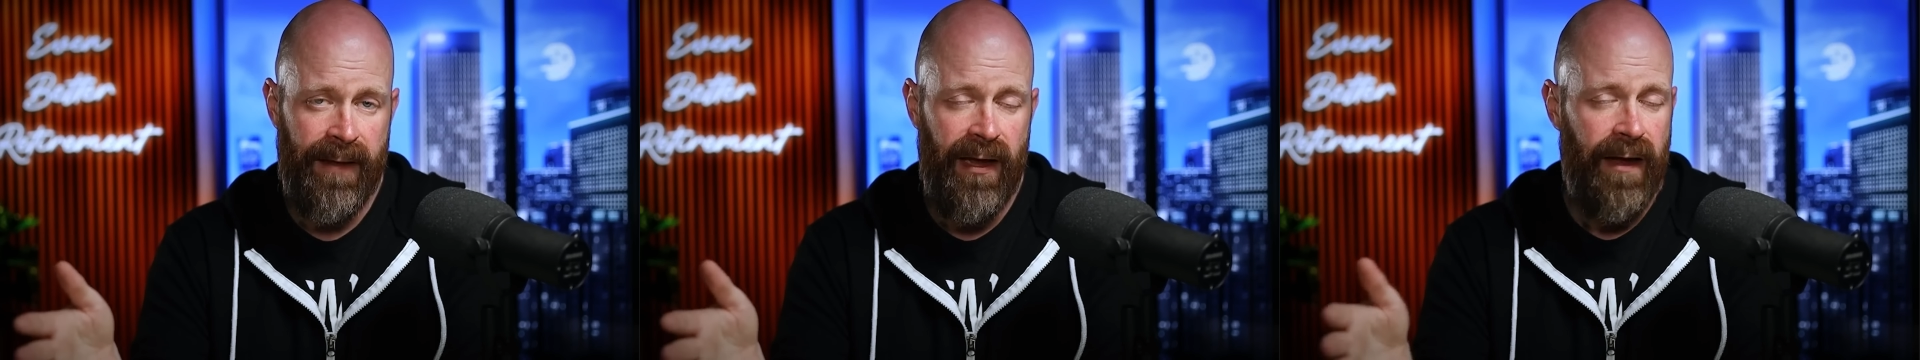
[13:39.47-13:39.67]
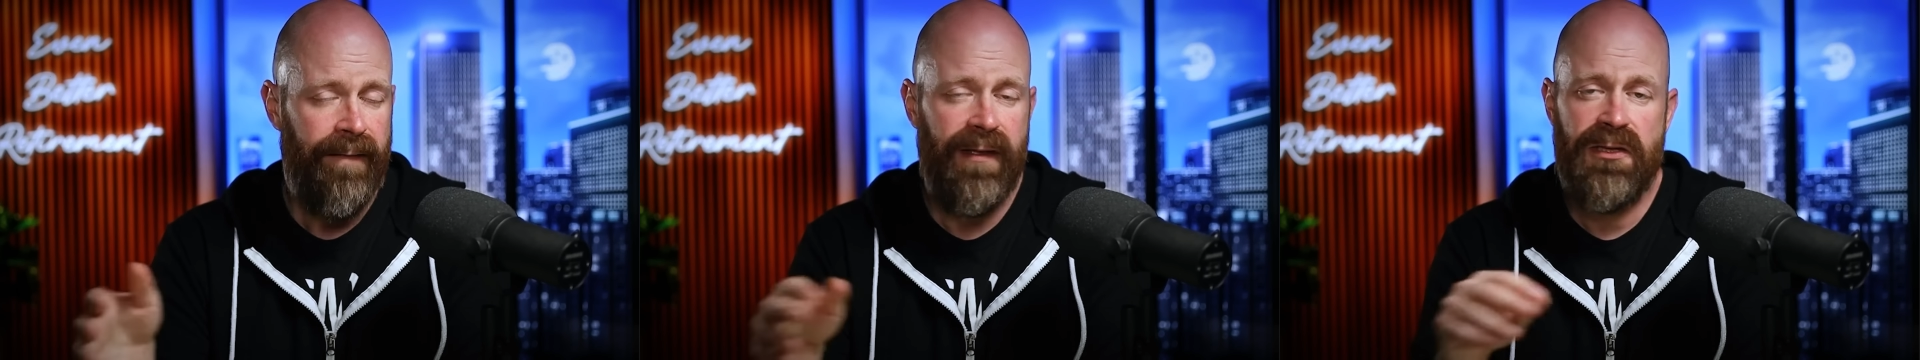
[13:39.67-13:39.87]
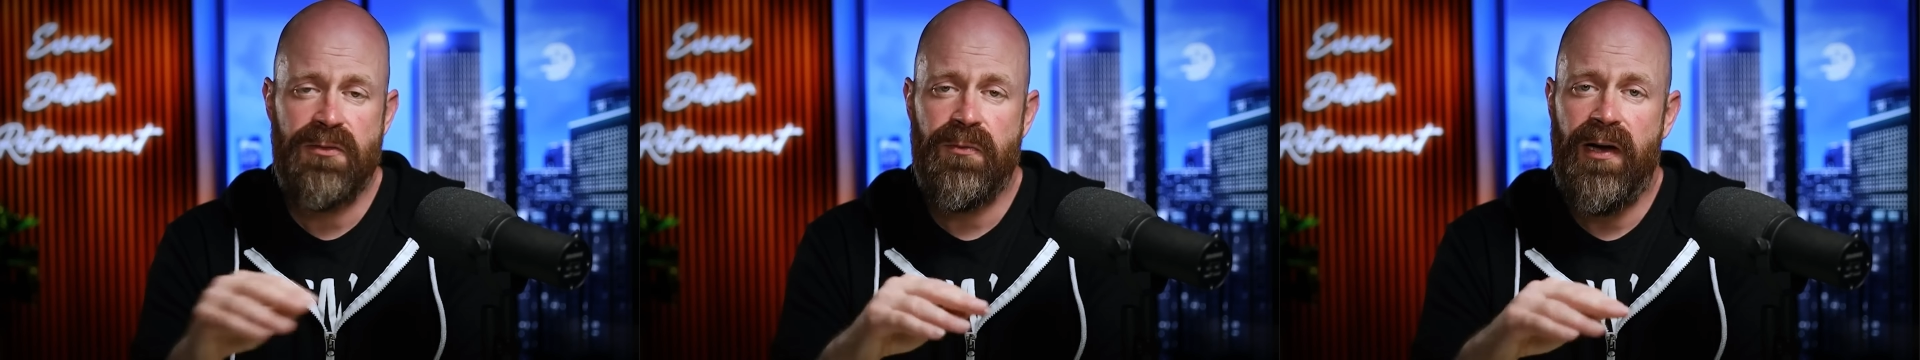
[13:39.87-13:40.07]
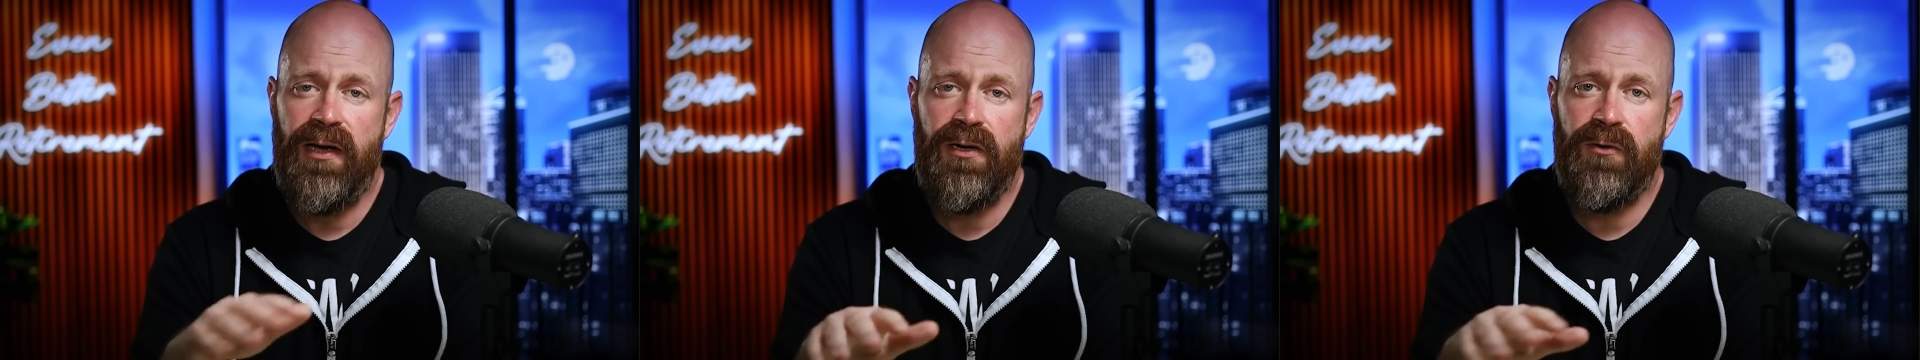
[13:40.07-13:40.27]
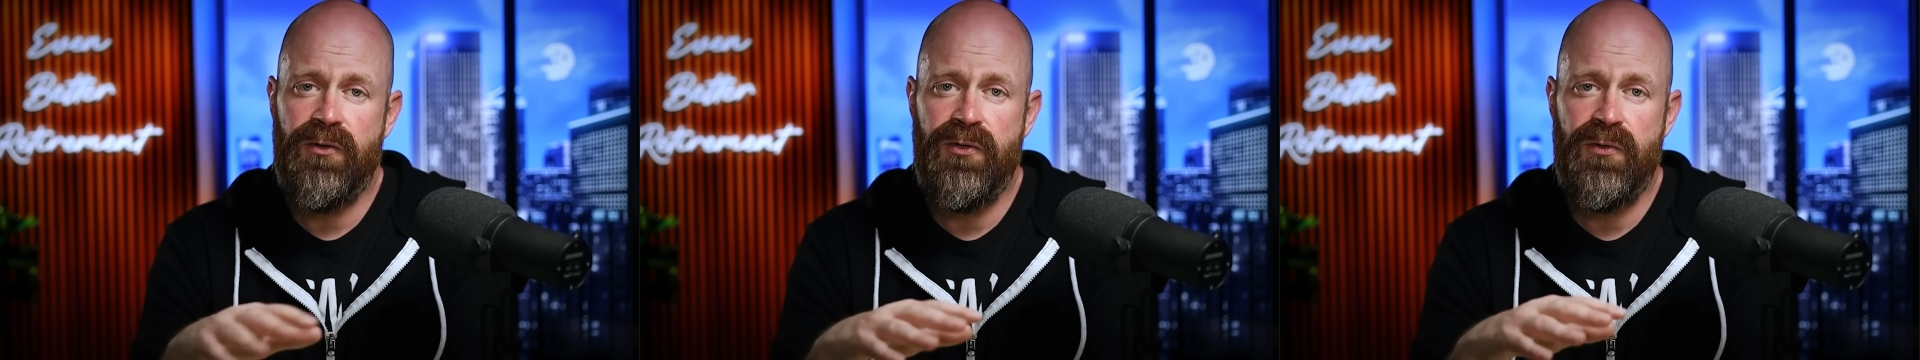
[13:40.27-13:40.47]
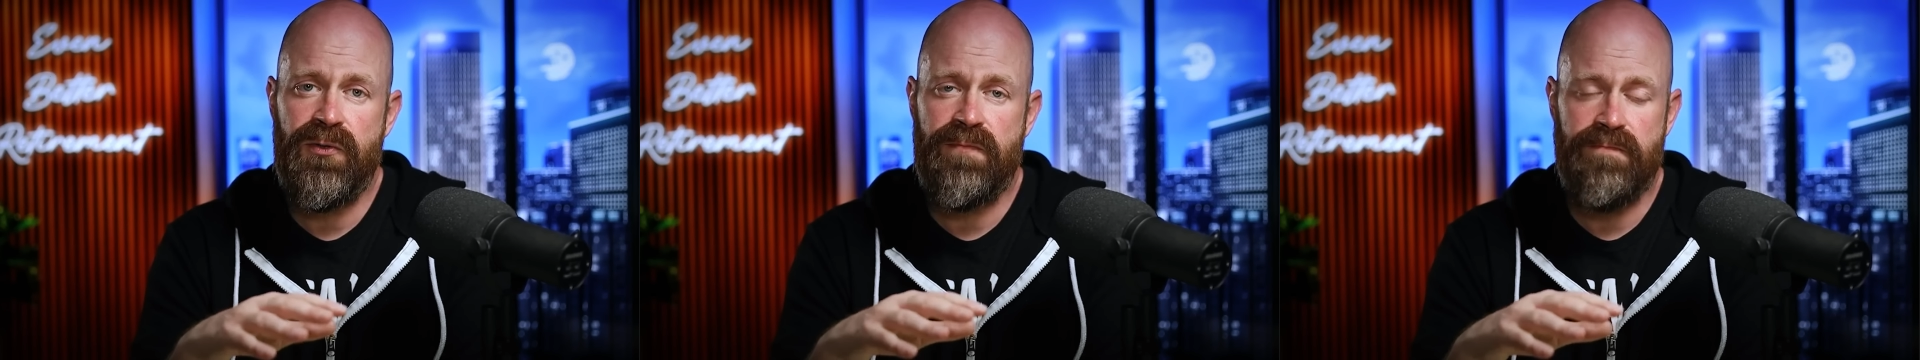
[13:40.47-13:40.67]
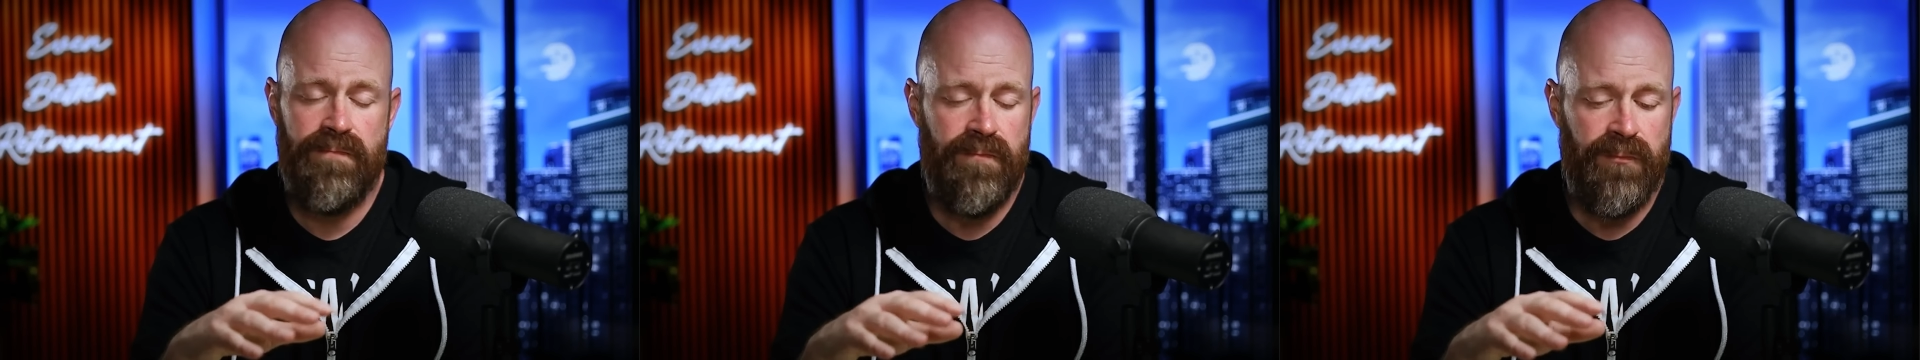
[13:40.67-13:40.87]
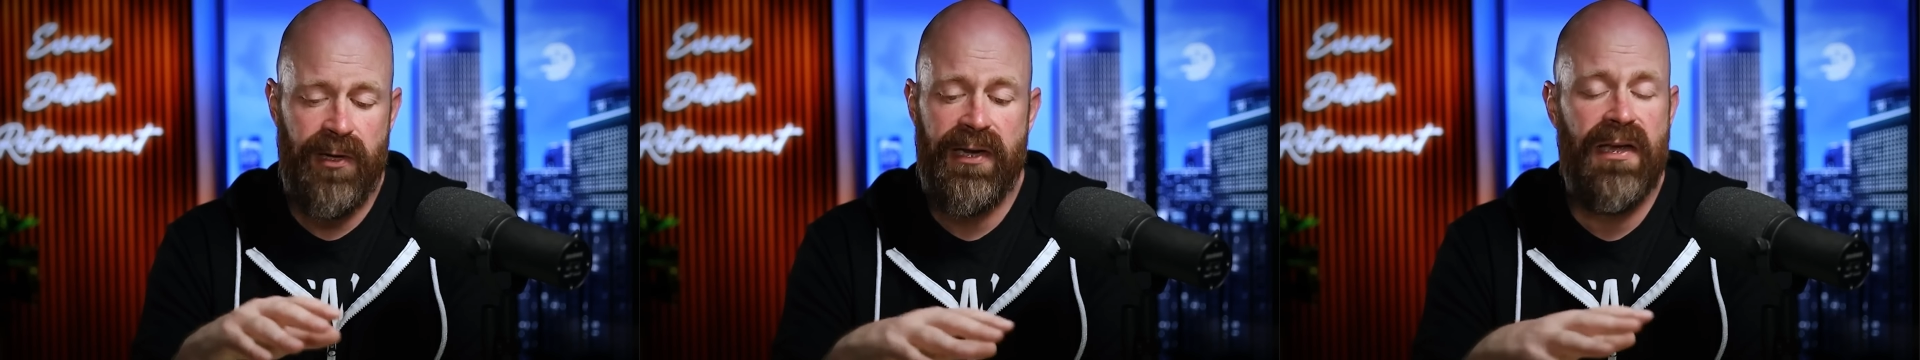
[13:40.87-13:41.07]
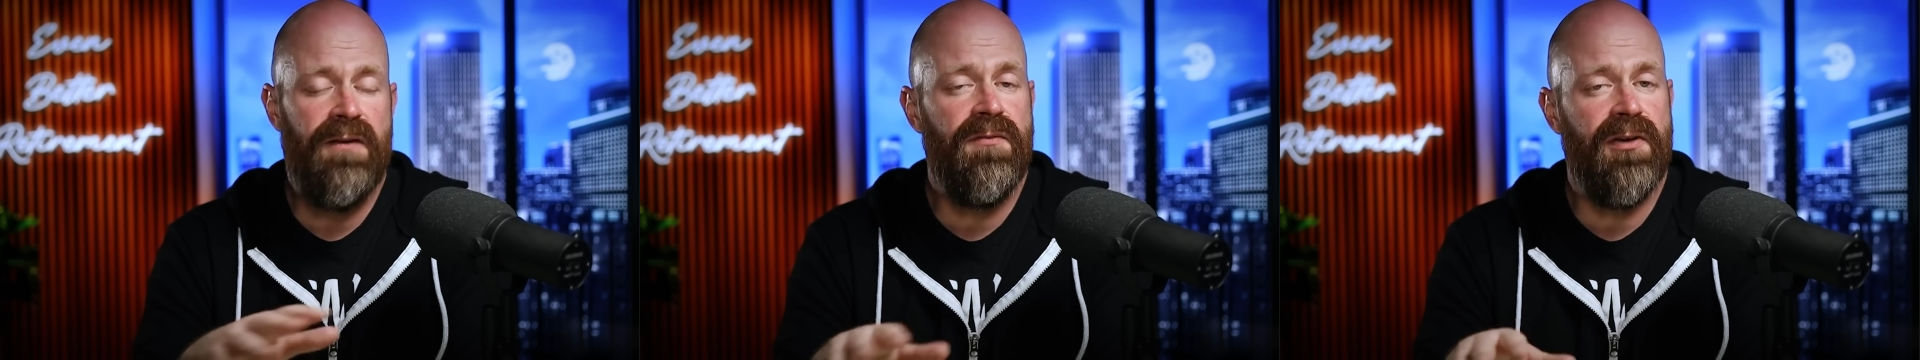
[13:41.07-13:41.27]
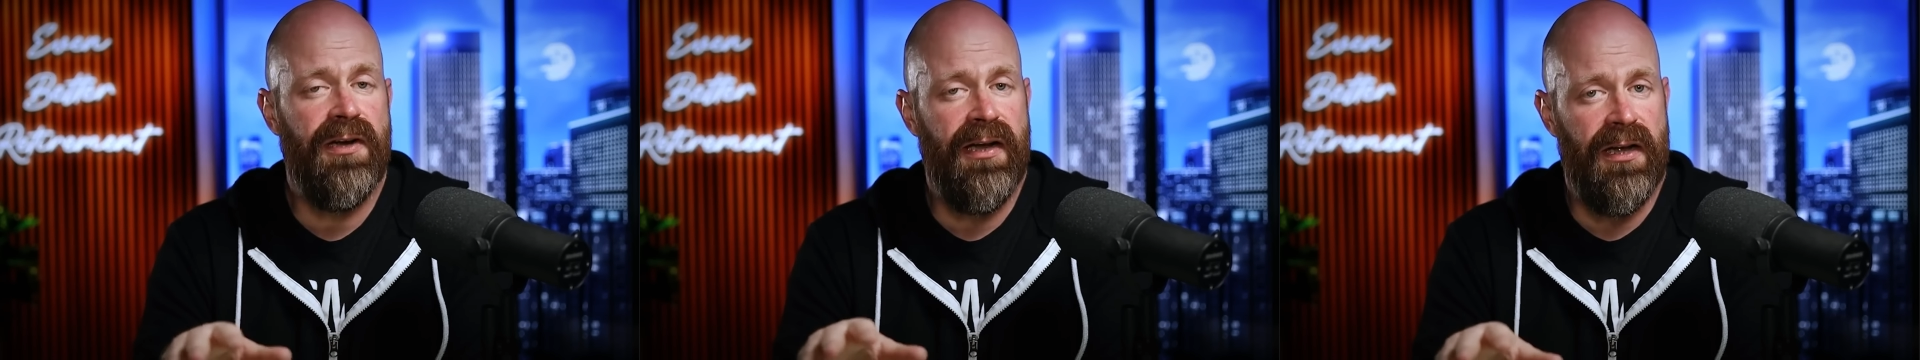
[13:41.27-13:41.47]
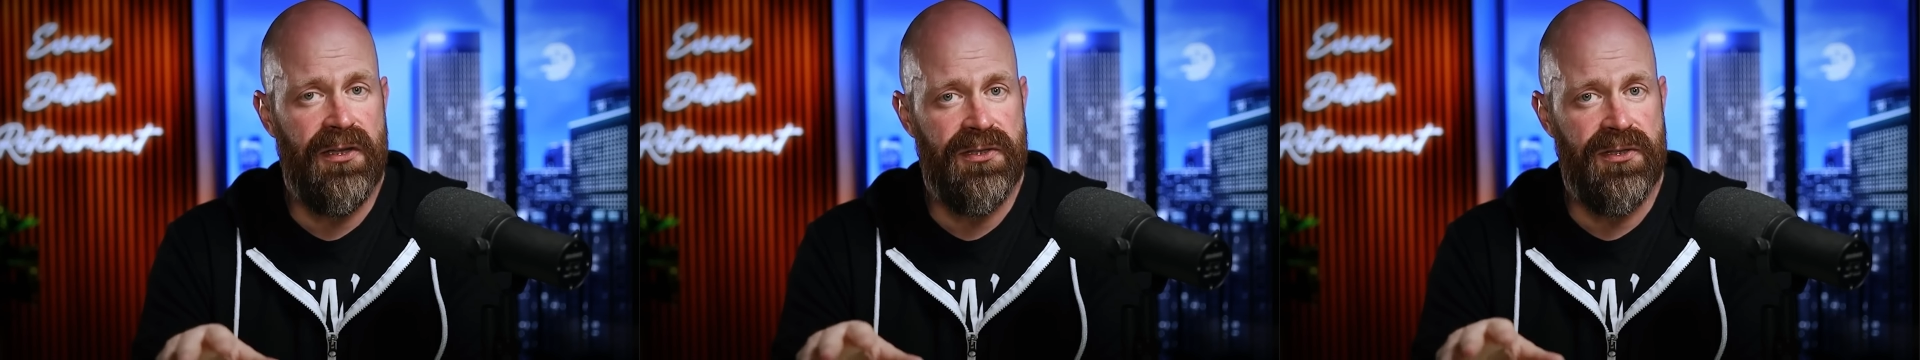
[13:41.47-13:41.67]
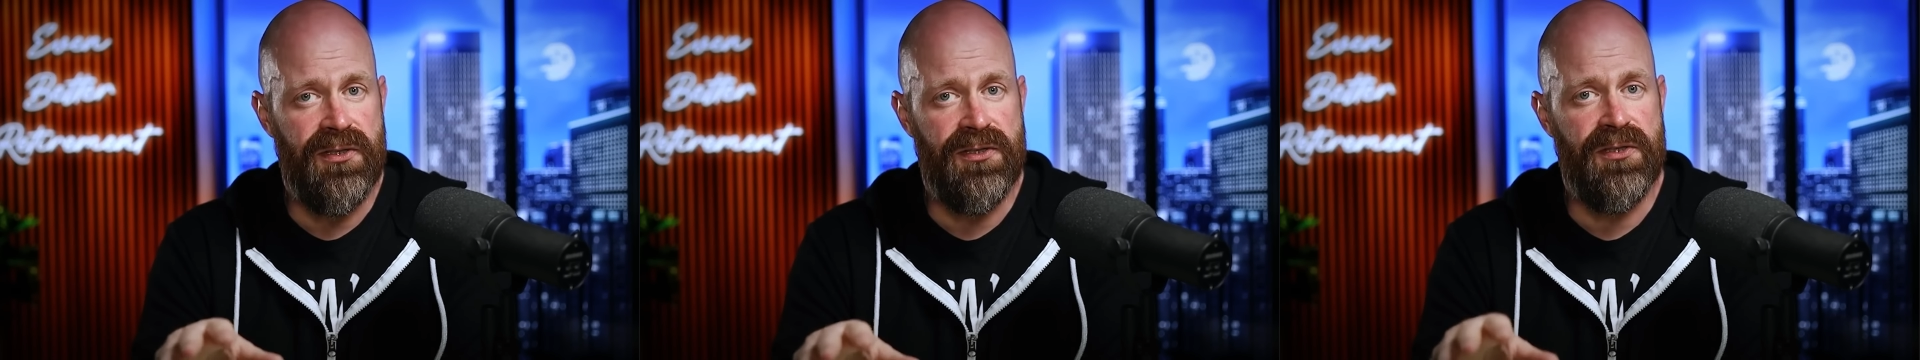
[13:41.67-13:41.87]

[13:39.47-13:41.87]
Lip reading: That's why I don't use break-even analysis,